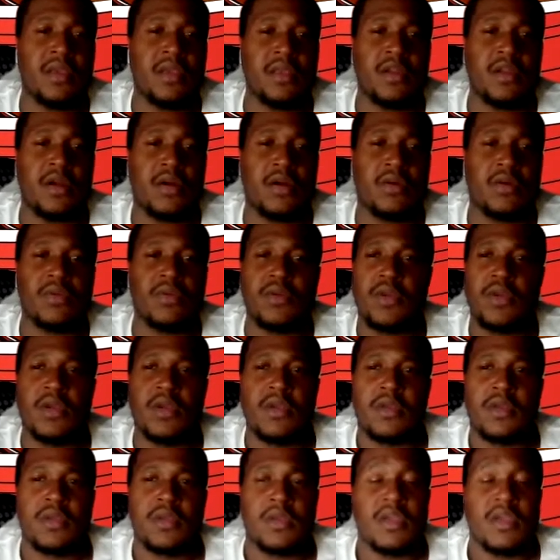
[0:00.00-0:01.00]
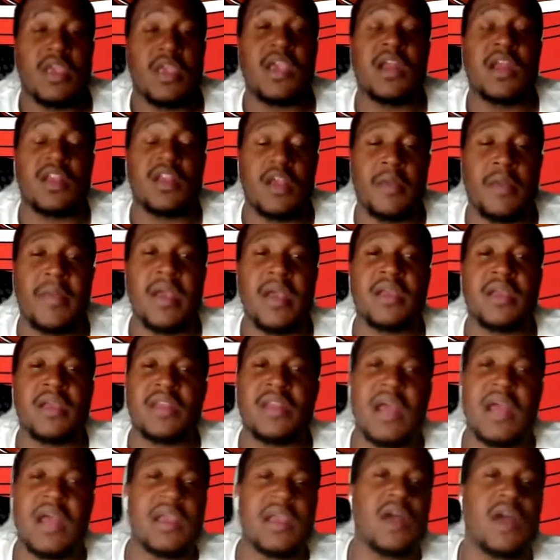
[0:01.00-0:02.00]
He got to come back,
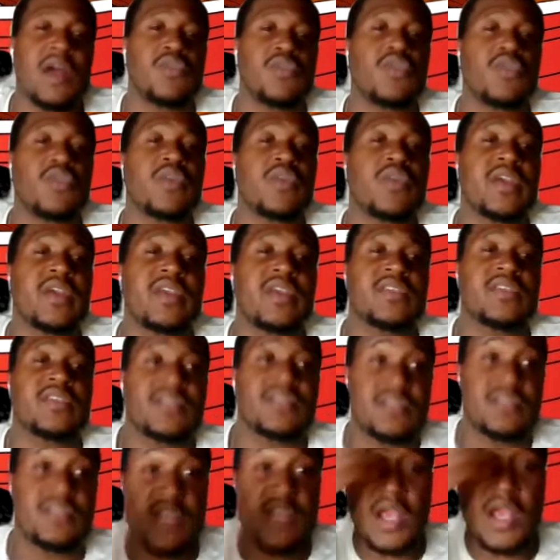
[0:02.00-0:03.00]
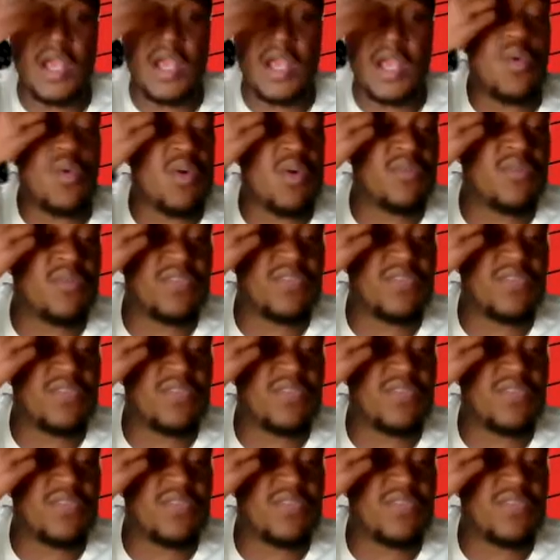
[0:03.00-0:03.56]
knock out Ruiz, and say, "I want